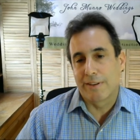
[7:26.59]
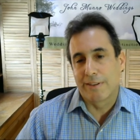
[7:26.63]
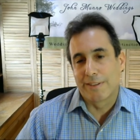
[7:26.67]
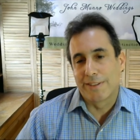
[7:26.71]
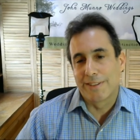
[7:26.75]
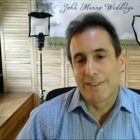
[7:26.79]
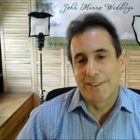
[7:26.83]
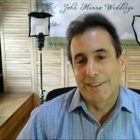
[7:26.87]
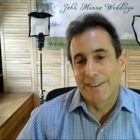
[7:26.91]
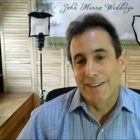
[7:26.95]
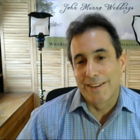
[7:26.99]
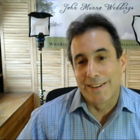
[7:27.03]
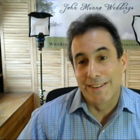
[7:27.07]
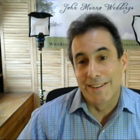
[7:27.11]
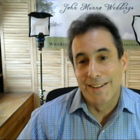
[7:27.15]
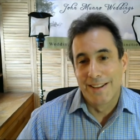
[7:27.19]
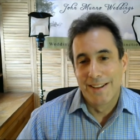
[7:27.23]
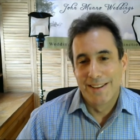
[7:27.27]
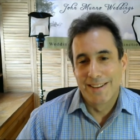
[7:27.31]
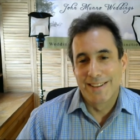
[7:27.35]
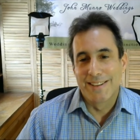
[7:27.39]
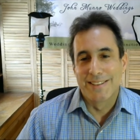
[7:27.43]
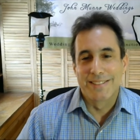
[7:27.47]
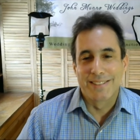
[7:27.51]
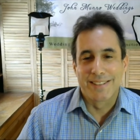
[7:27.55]
Okay.
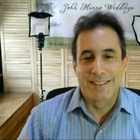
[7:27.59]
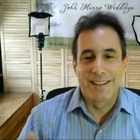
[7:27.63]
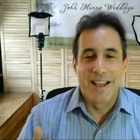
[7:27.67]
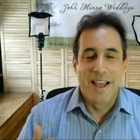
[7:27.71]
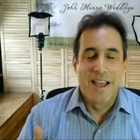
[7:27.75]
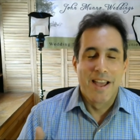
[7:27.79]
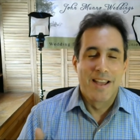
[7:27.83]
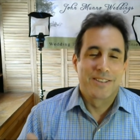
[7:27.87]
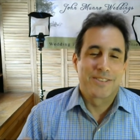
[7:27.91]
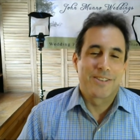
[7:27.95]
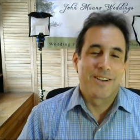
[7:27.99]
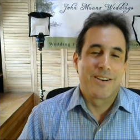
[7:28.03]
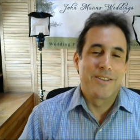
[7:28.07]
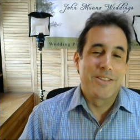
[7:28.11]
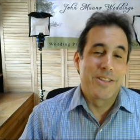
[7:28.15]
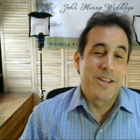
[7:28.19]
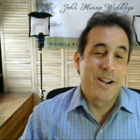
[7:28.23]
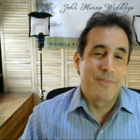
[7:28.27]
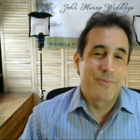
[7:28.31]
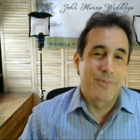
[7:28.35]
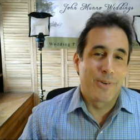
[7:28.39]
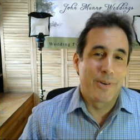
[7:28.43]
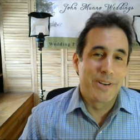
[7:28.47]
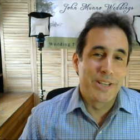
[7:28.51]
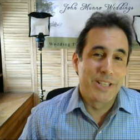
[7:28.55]
He's a, so
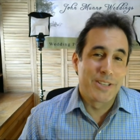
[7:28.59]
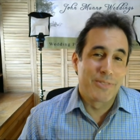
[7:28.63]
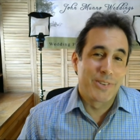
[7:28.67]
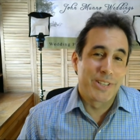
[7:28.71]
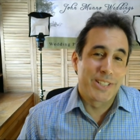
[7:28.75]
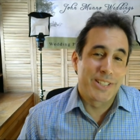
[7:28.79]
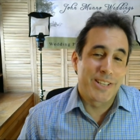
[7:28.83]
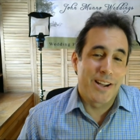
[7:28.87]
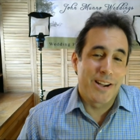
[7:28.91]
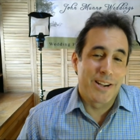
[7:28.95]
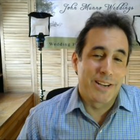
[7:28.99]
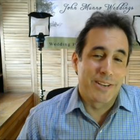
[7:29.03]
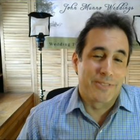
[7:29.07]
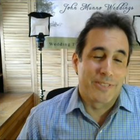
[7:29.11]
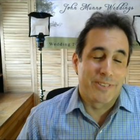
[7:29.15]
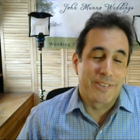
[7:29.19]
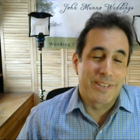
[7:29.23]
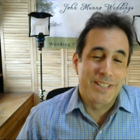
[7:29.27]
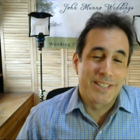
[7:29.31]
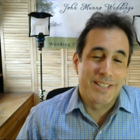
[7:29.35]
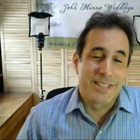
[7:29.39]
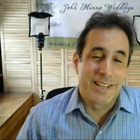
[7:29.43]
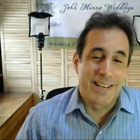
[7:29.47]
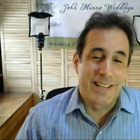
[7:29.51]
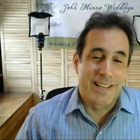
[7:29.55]
therefore he's a photographer.
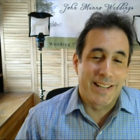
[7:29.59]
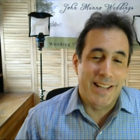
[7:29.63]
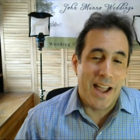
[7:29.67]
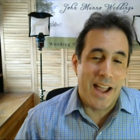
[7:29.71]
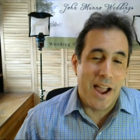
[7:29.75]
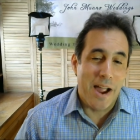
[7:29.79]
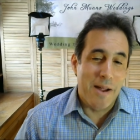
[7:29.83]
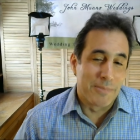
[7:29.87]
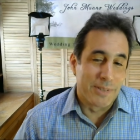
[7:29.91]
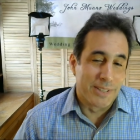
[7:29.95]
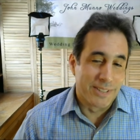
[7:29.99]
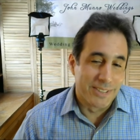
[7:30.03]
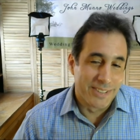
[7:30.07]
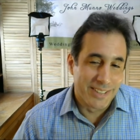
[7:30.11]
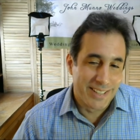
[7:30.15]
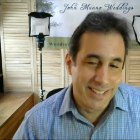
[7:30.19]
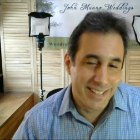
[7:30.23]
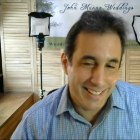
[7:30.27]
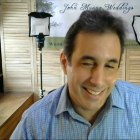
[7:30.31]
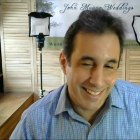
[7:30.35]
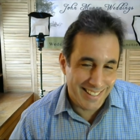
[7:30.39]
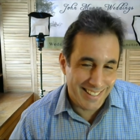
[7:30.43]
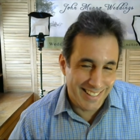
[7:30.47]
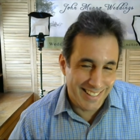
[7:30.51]
He's got a camera. Okay.